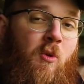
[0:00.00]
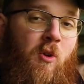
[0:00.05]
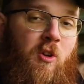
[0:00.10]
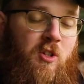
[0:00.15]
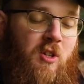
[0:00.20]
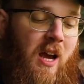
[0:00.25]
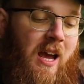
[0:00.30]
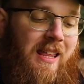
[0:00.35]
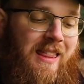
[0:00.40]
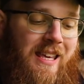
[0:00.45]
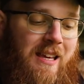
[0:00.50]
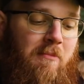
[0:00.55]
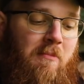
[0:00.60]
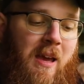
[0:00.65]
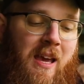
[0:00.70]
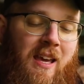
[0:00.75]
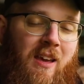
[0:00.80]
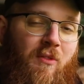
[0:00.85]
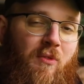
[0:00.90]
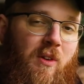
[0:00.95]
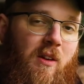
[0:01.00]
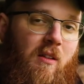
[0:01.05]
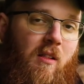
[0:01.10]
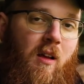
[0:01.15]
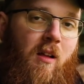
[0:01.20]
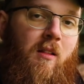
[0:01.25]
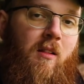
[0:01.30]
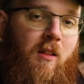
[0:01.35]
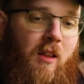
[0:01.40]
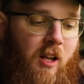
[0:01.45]
which I think make it feel
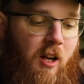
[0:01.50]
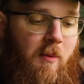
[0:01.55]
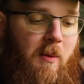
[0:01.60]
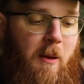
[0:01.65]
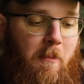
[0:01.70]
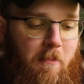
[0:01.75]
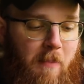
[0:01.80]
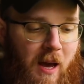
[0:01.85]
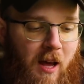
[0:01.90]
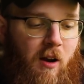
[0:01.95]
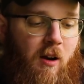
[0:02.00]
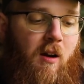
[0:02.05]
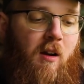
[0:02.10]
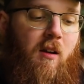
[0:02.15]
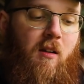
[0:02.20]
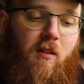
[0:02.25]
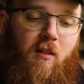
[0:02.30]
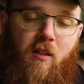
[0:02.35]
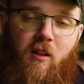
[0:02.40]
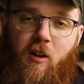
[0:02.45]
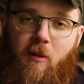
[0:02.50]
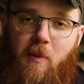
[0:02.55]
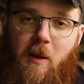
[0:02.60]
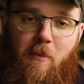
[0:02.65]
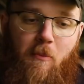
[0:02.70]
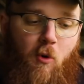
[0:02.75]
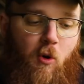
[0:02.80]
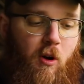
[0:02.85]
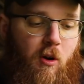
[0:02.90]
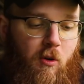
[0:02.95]
a little bit better and a little
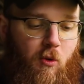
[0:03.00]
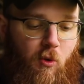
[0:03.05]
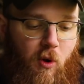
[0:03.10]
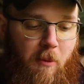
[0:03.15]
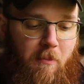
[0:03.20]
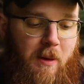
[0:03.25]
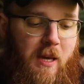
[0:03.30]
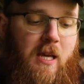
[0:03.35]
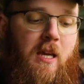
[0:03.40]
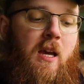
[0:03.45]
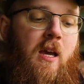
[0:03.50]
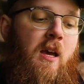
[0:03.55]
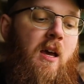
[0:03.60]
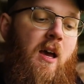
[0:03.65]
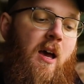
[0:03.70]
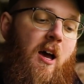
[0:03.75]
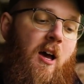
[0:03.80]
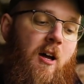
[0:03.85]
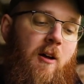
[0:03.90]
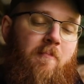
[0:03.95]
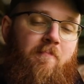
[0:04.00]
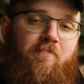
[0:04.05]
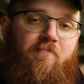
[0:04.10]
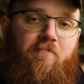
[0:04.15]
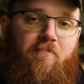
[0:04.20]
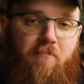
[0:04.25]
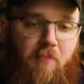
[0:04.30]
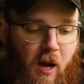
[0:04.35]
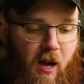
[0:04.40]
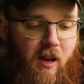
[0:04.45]
bit more grippy.
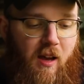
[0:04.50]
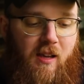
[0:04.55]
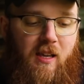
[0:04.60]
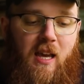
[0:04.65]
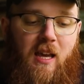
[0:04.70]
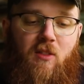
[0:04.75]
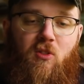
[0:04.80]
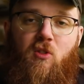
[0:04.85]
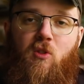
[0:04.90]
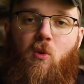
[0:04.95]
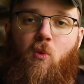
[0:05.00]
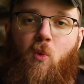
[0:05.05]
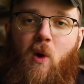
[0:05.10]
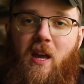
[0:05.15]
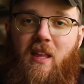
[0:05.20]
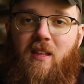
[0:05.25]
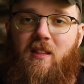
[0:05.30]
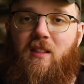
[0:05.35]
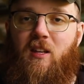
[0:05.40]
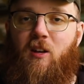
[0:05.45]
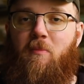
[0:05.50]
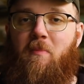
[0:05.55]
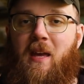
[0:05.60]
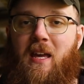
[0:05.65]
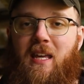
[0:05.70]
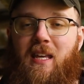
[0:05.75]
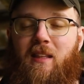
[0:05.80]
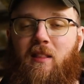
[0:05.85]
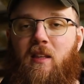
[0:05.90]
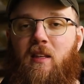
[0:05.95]
But again, the way that they're
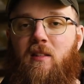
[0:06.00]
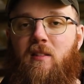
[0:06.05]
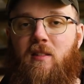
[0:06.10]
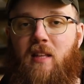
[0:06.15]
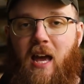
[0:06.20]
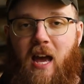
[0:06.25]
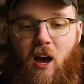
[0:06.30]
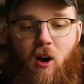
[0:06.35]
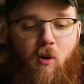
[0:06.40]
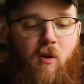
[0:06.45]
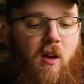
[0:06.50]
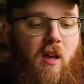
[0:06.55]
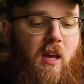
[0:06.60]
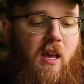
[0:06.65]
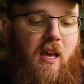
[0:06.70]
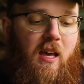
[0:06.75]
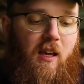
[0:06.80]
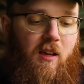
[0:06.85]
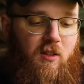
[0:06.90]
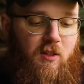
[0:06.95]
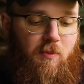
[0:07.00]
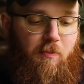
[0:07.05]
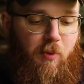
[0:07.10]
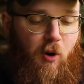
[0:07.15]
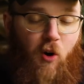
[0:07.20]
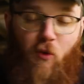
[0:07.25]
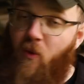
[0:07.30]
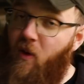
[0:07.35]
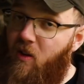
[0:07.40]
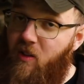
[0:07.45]
making these now is
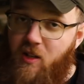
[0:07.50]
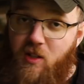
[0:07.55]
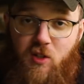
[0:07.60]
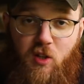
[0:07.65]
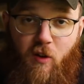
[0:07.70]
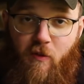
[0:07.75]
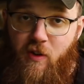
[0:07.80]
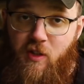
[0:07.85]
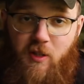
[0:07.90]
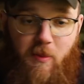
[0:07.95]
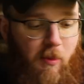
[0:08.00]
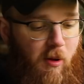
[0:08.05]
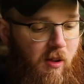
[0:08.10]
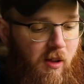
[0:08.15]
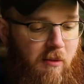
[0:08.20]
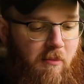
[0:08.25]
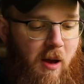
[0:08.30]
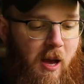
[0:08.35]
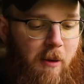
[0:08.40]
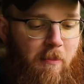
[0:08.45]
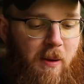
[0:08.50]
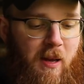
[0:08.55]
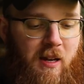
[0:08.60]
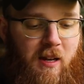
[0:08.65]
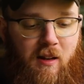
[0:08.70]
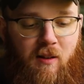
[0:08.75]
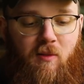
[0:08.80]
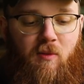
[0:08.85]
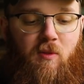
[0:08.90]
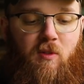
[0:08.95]
perfectly serviceable in my
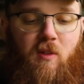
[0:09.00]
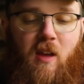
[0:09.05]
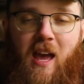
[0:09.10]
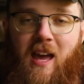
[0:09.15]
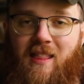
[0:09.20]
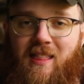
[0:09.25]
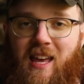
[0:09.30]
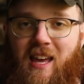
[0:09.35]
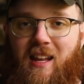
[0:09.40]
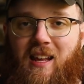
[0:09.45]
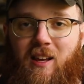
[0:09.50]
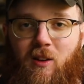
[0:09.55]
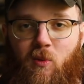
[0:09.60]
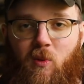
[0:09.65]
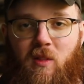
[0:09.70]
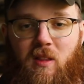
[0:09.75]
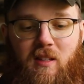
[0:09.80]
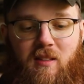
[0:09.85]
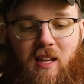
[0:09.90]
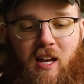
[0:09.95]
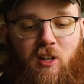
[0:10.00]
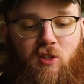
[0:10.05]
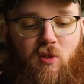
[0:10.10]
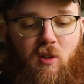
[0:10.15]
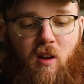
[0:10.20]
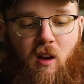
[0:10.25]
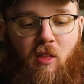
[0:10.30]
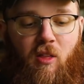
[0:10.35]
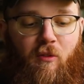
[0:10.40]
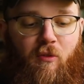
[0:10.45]
opinion. Add that in with the
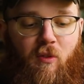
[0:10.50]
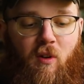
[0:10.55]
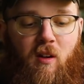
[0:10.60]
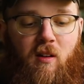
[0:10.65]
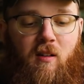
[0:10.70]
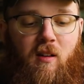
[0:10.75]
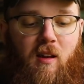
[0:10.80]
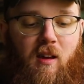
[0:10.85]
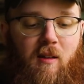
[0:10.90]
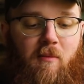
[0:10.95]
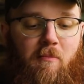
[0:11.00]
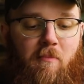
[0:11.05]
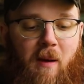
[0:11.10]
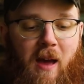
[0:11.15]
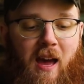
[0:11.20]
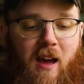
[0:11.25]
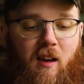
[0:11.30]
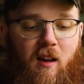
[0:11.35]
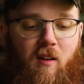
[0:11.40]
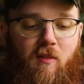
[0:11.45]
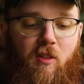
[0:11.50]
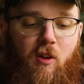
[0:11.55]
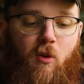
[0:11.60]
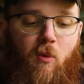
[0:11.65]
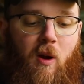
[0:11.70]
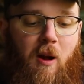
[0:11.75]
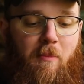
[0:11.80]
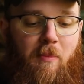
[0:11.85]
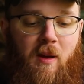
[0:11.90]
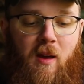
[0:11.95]
texturing on the front and back of the
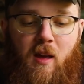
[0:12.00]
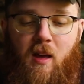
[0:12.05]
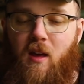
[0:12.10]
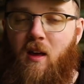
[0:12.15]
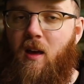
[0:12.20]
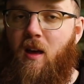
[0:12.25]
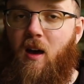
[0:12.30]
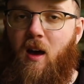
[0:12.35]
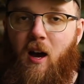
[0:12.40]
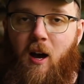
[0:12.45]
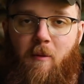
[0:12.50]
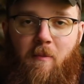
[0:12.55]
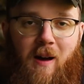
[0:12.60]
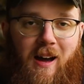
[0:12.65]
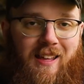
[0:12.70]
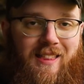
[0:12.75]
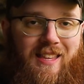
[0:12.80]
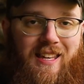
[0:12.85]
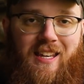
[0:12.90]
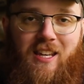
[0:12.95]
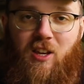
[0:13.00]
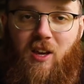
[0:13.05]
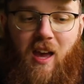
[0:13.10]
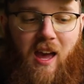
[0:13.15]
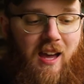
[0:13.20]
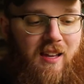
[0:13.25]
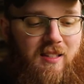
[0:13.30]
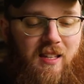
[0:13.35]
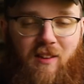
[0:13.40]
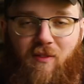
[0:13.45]
grip. I think it
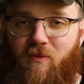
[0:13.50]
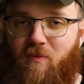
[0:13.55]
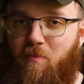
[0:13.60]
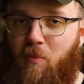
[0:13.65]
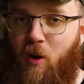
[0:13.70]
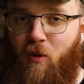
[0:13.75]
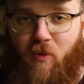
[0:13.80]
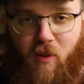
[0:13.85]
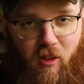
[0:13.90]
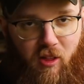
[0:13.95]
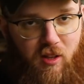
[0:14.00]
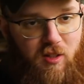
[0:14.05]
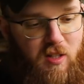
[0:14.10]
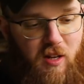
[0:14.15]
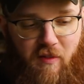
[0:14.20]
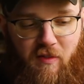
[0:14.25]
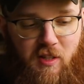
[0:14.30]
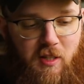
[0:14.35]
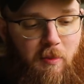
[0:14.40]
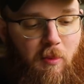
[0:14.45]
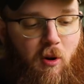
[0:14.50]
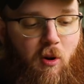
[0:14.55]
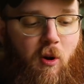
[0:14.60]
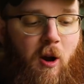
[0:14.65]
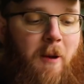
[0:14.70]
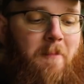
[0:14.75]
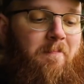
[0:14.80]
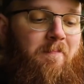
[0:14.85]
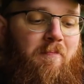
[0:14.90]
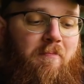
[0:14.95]
has a perfectly serviceable
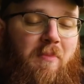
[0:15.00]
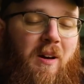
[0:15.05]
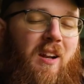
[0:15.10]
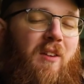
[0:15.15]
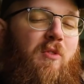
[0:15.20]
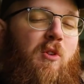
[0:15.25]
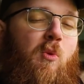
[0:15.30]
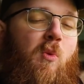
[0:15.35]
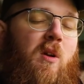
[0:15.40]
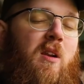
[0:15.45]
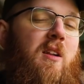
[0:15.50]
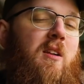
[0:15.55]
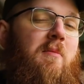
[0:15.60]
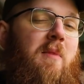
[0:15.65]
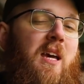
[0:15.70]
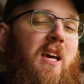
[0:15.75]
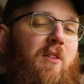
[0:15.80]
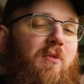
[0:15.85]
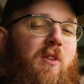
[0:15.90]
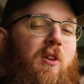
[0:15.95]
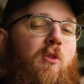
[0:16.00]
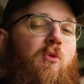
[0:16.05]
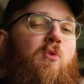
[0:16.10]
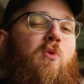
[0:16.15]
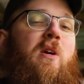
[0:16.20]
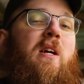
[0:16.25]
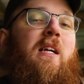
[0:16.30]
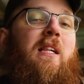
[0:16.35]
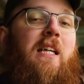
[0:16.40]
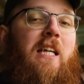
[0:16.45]
grip, but if you wanted to make it feel
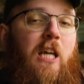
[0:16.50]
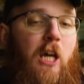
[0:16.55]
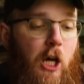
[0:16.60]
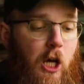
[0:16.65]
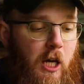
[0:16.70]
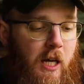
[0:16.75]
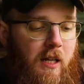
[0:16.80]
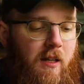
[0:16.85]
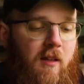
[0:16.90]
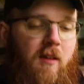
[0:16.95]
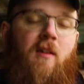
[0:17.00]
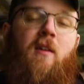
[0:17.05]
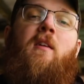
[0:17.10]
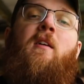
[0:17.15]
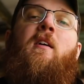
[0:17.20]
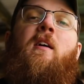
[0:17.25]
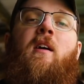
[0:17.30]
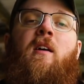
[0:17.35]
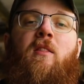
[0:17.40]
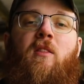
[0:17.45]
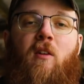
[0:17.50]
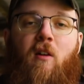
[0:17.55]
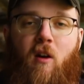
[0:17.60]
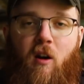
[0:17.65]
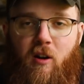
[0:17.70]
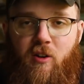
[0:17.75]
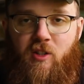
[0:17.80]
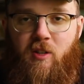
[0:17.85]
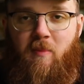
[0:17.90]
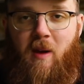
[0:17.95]
really good, there
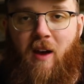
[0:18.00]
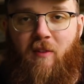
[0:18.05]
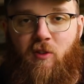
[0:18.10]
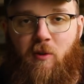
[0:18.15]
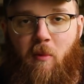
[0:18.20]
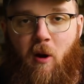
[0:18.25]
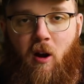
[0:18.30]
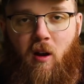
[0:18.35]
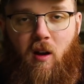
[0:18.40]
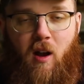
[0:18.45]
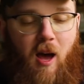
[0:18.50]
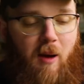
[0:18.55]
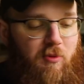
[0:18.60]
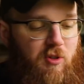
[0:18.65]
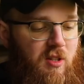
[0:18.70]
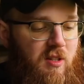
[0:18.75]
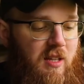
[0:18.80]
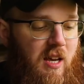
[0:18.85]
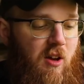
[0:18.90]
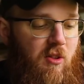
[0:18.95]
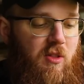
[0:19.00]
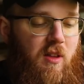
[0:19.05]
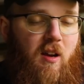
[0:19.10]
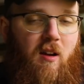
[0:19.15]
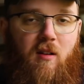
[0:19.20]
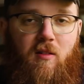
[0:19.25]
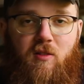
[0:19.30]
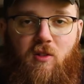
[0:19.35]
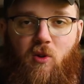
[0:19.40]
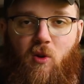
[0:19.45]
are some aftermarket options out
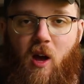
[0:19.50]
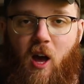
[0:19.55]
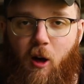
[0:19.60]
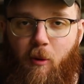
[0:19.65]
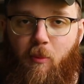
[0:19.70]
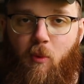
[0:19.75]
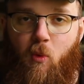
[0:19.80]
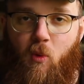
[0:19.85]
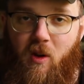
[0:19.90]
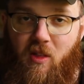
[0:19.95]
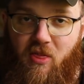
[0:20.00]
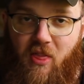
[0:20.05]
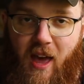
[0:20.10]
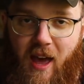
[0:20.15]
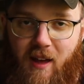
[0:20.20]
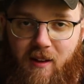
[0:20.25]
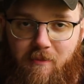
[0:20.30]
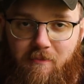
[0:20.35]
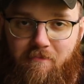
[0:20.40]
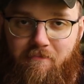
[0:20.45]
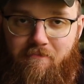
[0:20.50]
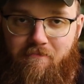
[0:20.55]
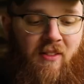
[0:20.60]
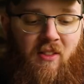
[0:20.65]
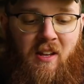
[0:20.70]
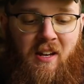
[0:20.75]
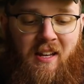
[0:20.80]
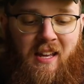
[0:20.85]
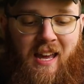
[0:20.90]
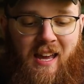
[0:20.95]
there to help with that.
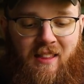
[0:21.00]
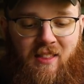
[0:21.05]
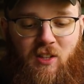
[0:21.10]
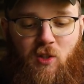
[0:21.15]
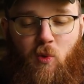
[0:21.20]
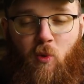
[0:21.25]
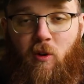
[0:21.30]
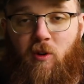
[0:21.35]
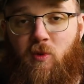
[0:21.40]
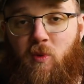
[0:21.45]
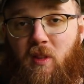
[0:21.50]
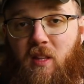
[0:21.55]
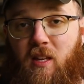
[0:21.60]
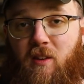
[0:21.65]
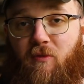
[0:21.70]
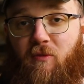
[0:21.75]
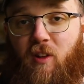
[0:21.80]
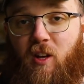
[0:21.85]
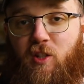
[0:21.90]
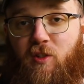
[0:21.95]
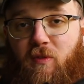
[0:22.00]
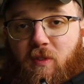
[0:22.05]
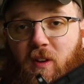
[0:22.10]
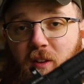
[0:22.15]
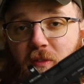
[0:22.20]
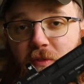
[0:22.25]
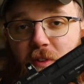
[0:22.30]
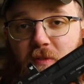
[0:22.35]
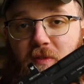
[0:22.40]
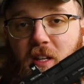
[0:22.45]
And then again, this works with the flush
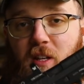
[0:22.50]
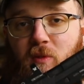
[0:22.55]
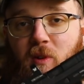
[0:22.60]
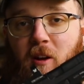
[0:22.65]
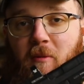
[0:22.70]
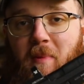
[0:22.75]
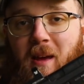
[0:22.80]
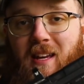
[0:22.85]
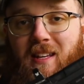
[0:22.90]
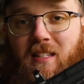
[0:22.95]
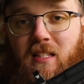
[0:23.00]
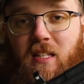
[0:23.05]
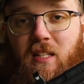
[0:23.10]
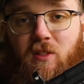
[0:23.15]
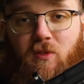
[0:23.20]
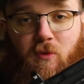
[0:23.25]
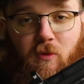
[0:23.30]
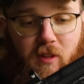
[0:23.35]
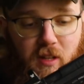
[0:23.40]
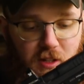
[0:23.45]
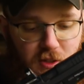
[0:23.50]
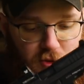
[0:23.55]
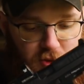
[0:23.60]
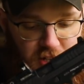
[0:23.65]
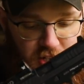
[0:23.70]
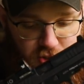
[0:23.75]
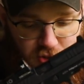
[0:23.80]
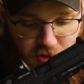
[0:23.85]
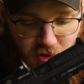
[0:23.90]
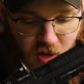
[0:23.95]
fit 15-round magazines for the
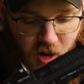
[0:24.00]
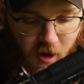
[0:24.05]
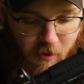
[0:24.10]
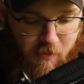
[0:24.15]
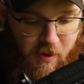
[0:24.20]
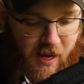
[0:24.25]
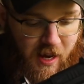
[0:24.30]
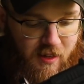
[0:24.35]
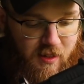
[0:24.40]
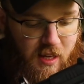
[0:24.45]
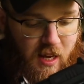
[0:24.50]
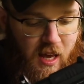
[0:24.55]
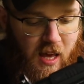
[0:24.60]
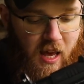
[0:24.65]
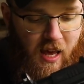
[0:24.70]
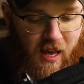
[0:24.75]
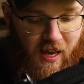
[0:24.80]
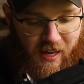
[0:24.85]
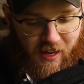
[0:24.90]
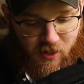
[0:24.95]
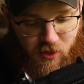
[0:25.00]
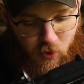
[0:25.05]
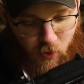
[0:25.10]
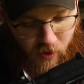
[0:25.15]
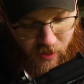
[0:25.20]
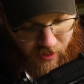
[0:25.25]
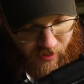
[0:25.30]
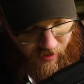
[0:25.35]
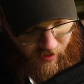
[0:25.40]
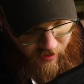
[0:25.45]
traditional compact, as
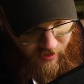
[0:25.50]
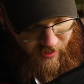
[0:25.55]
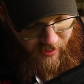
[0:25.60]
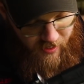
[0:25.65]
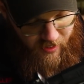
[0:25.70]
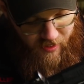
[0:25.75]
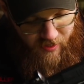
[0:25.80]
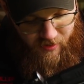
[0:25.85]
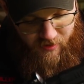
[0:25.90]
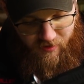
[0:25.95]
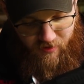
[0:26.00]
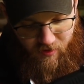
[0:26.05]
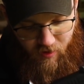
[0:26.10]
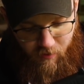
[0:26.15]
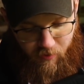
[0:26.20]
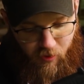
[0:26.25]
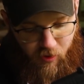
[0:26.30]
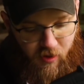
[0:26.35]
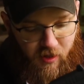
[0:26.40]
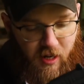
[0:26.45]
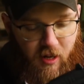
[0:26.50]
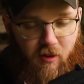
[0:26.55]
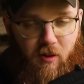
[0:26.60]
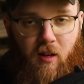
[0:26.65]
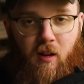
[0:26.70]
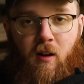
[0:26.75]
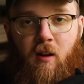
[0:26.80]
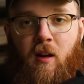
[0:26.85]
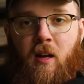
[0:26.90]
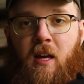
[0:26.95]
well as, I'll pull it out
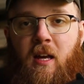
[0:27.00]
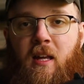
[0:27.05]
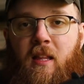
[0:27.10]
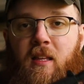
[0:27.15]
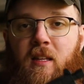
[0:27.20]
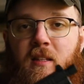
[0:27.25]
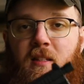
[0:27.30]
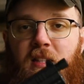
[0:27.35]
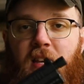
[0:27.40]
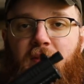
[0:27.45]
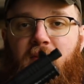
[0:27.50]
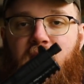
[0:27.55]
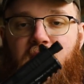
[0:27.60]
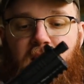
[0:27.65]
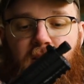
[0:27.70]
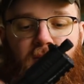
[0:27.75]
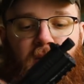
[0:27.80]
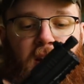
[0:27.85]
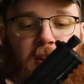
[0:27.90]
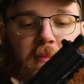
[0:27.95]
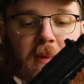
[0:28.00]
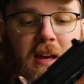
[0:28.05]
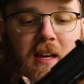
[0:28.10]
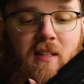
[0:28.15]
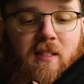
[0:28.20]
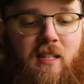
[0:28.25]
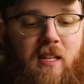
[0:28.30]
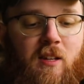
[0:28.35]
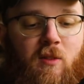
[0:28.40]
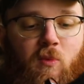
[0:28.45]
here, the 17-round
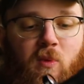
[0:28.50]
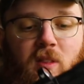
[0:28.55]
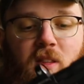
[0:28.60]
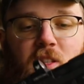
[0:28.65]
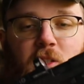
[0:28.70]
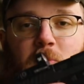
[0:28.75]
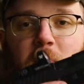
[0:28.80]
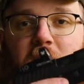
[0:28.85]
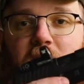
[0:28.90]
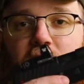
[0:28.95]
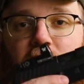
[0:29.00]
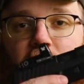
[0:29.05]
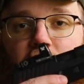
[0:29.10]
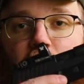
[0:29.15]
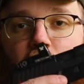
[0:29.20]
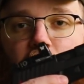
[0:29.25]
magazine with the spacer,